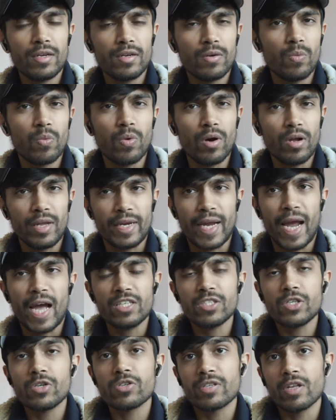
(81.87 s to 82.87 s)
Like,
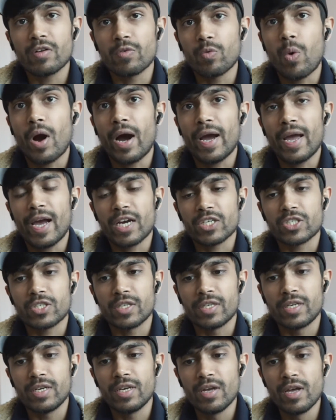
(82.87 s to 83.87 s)
ask yourself why.
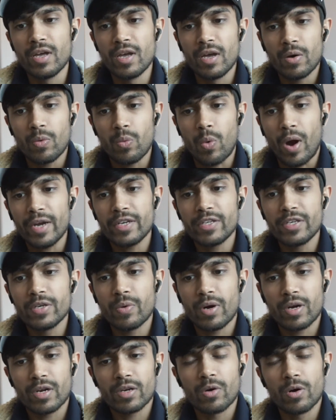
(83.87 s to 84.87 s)
Actually, why do you
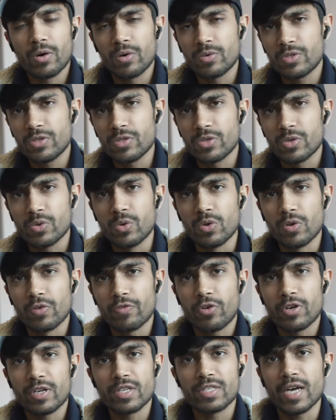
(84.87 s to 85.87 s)
want to go to school
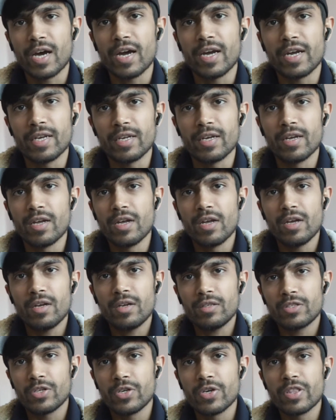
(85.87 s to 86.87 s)
for design?
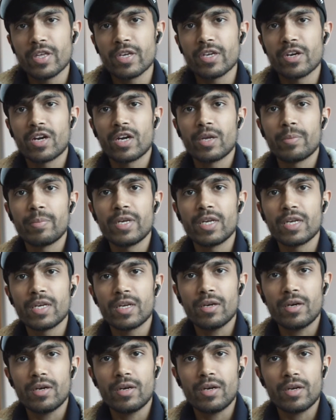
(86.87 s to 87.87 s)
Do you think you're going to
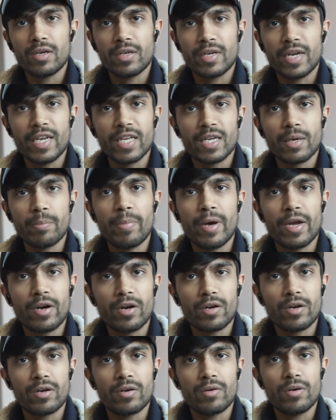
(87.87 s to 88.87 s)
be getting a
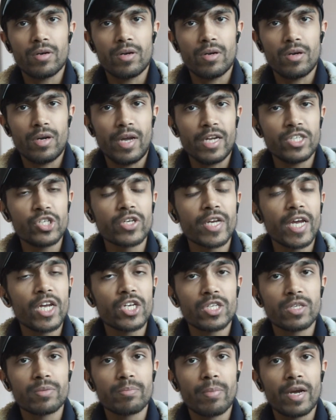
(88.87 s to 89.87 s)
better
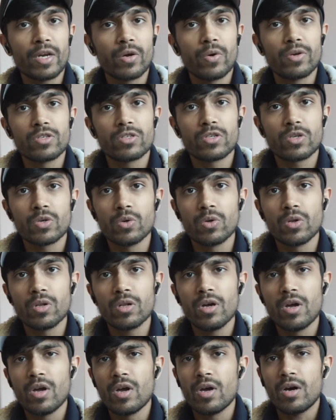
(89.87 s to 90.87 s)
education by going to
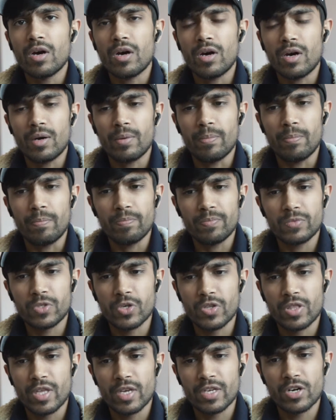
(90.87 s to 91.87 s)
school? Do
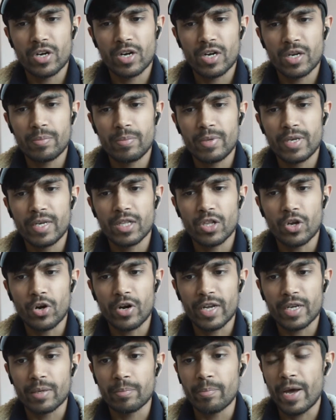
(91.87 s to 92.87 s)
you think you're going to be
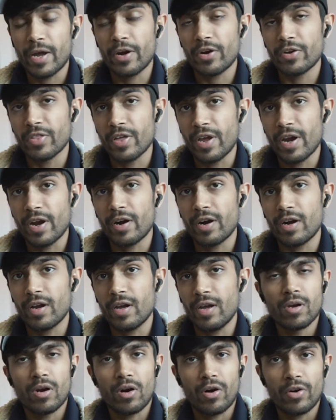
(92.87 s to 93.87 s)
learning better
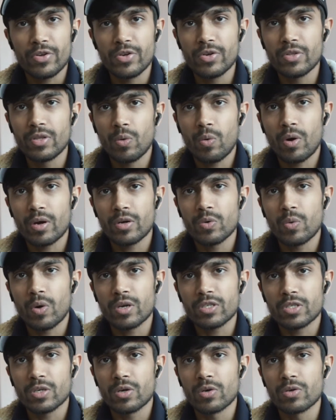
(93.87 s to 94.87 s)
there? Are you the one who
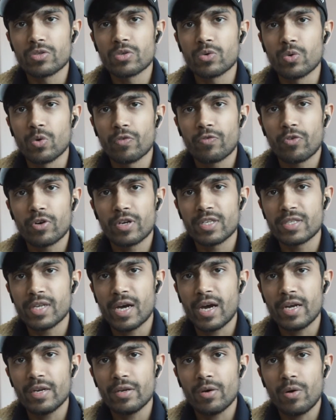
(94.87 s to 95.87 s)
wants to go to school for
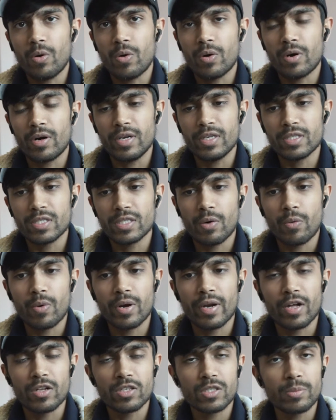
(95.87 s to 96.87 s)
design, or is
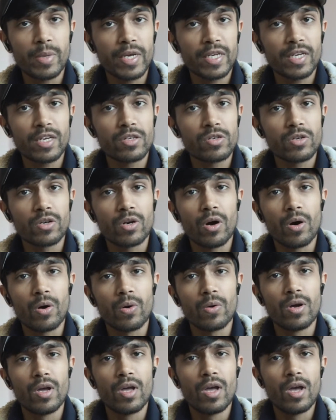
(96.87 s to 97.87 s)
someone else making you go?